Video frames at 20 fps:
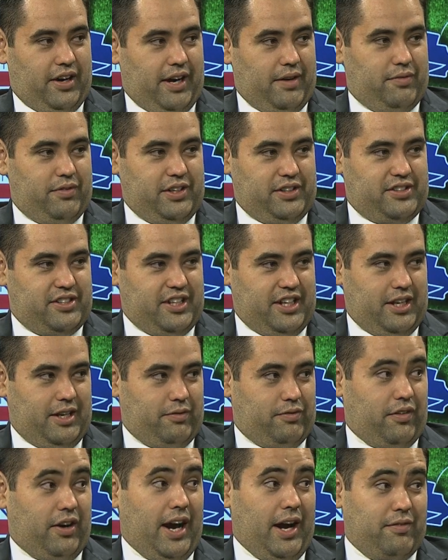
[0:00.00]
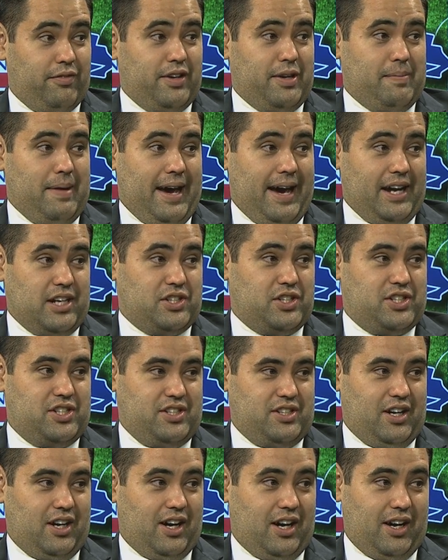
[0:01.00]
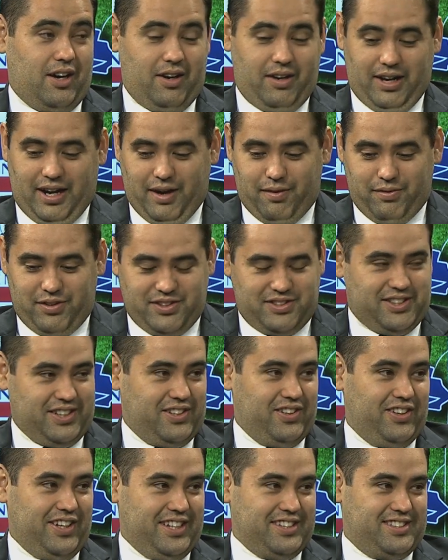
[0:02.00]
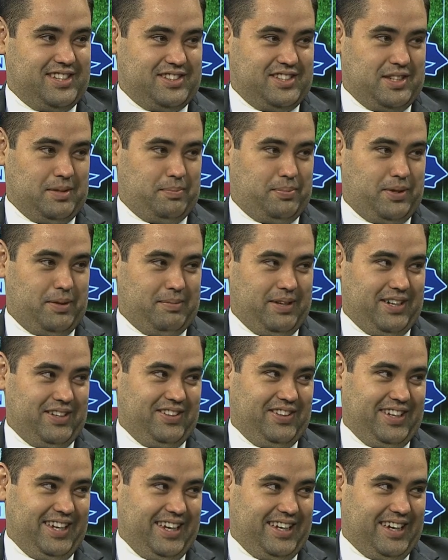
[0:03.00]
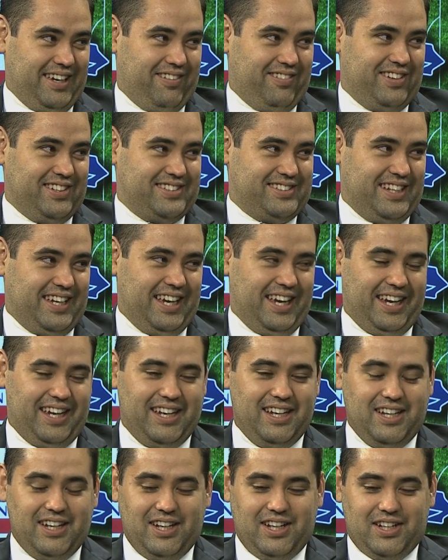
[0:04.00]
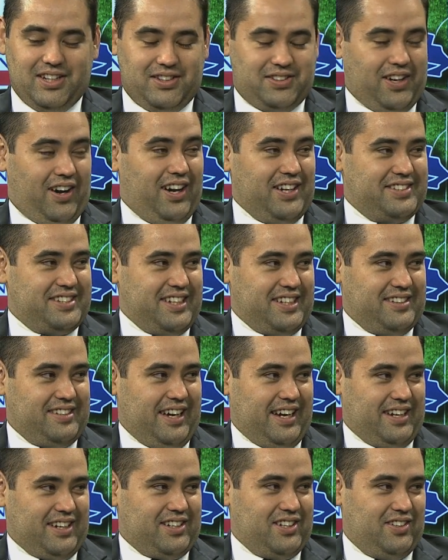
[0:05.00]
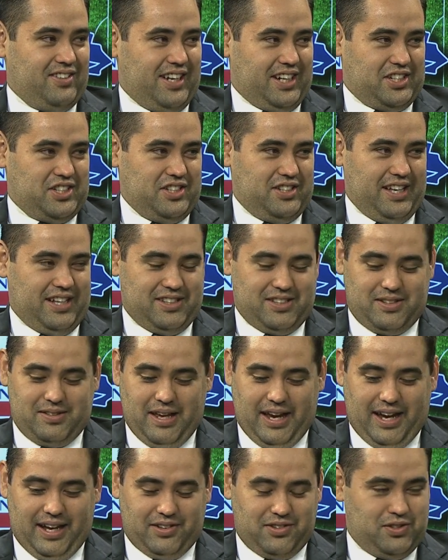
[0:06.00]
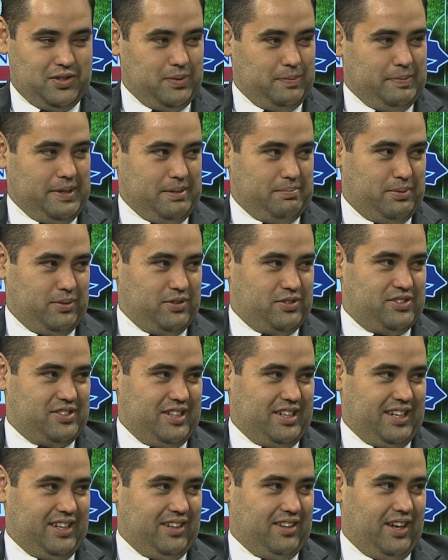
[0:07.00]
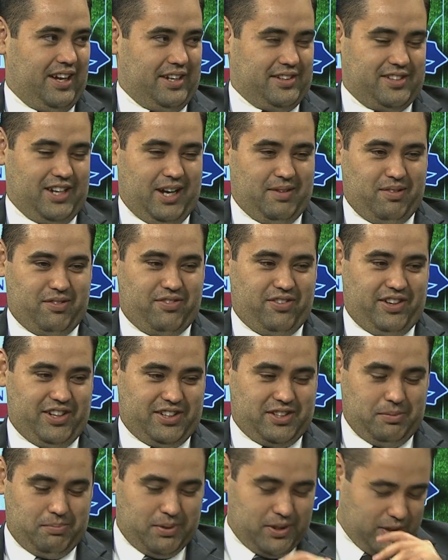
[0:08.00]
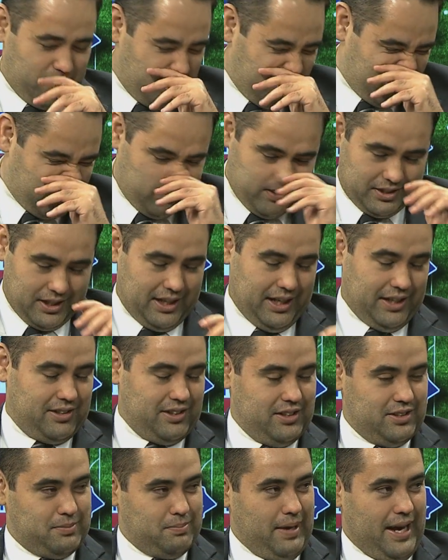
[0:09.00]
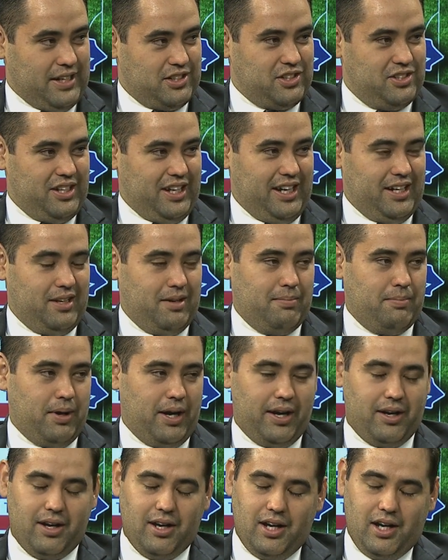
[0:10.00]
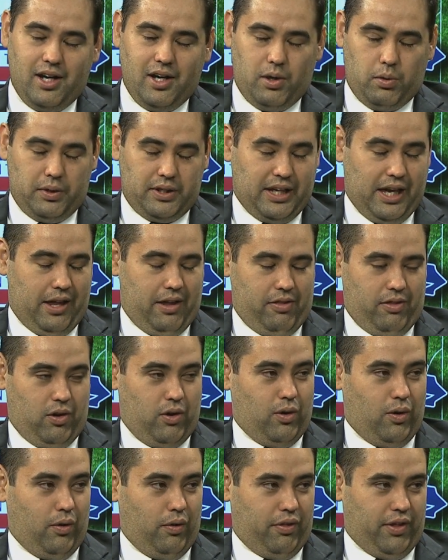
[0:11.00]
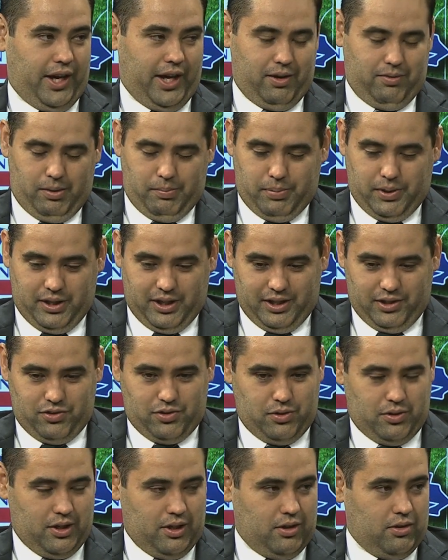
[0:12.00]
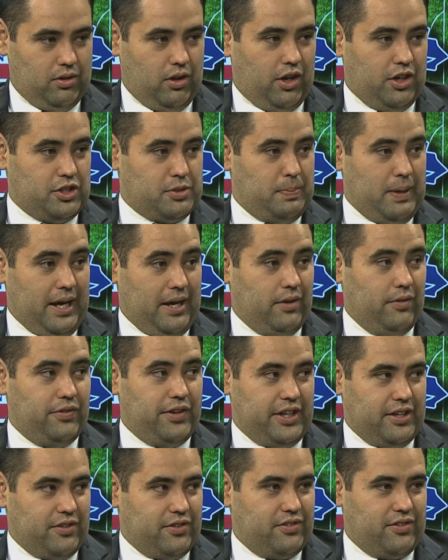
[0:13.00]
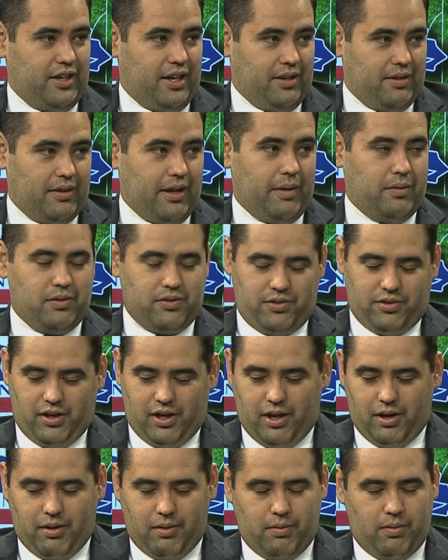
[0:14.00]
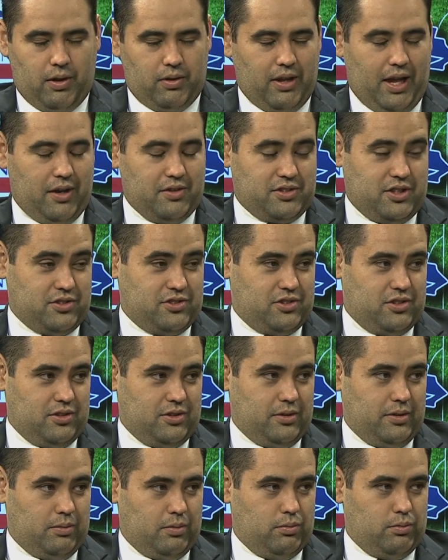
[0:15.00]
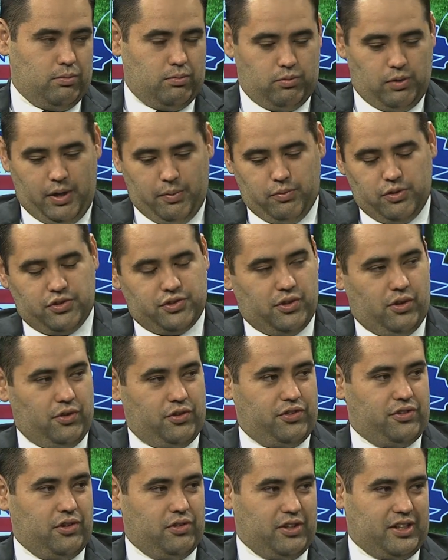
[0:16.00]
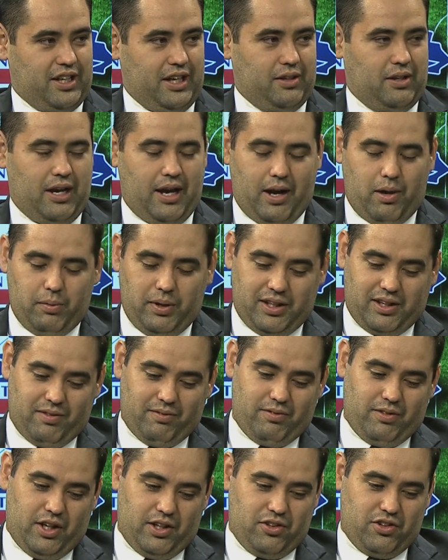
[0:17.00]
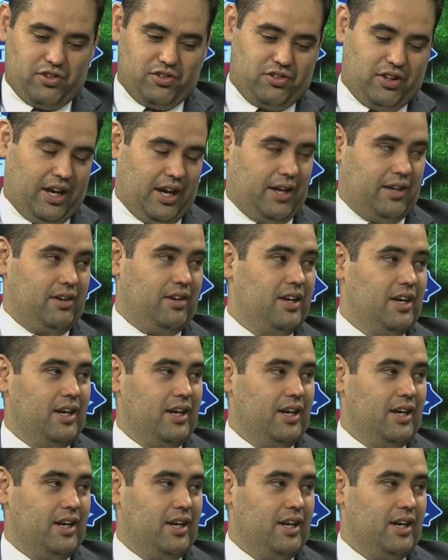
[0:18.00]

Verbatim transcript: every team, for every match, uh, every single instance. The Premier League, it was a daunting data collection that had two people sitting a lot of time in front of computers looking at these match data, but we gathered the whole thing and we put it into a large panel data set that was, uh, allows us to run results to look at how we can understand